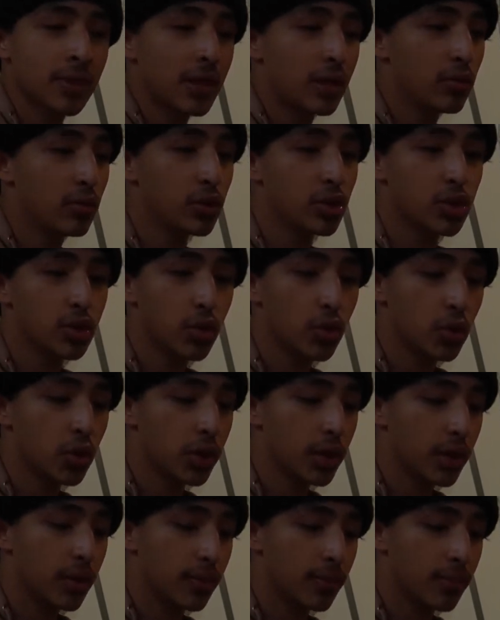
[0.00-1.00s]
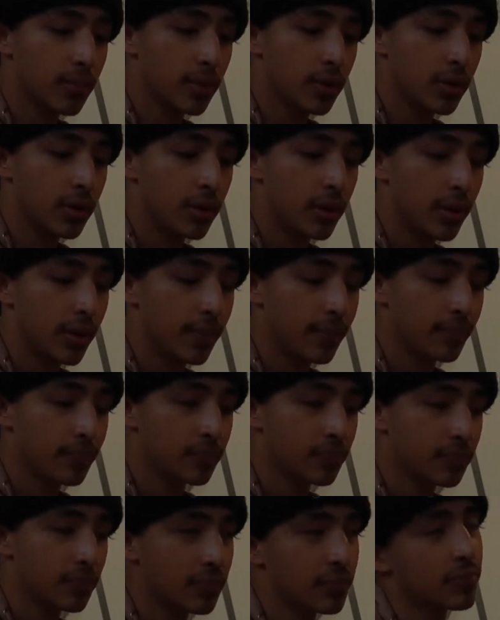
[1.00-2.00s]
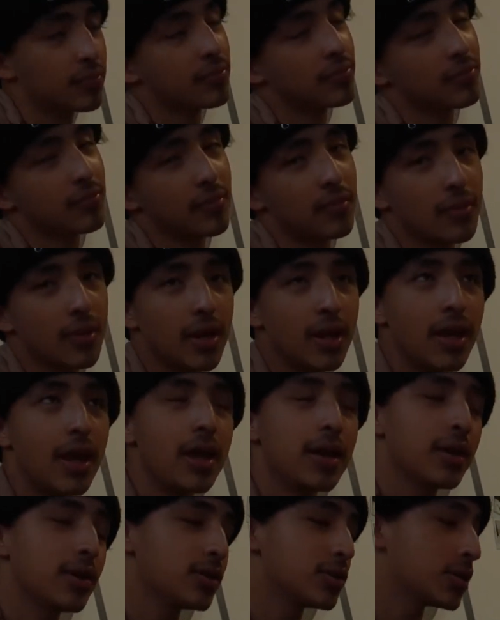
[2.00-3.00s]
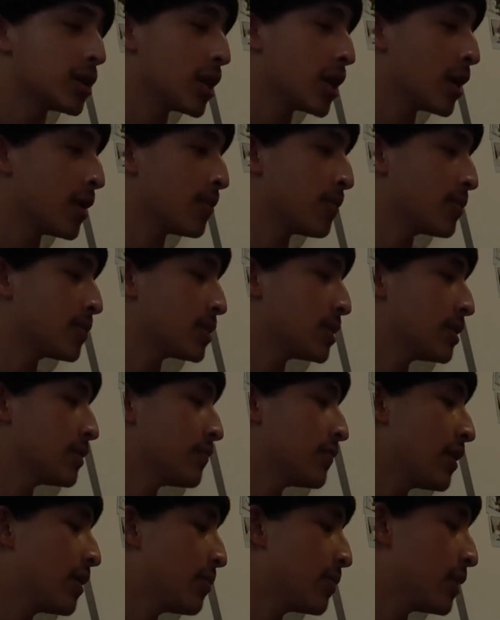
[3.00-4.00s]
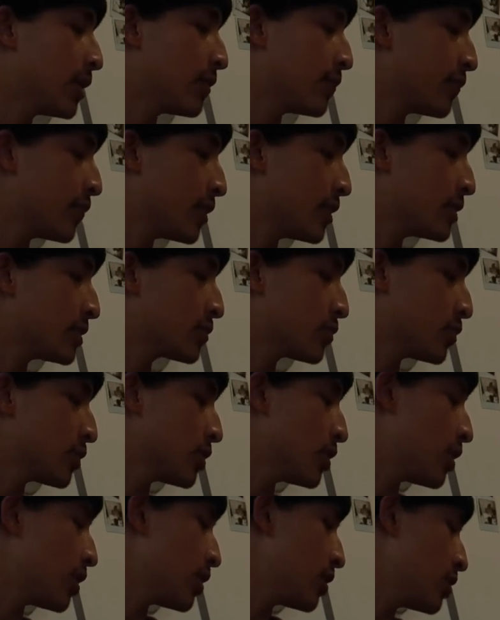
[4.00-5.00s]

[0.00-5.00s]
It was short, but I had a good time seeing family and friends and whatnot.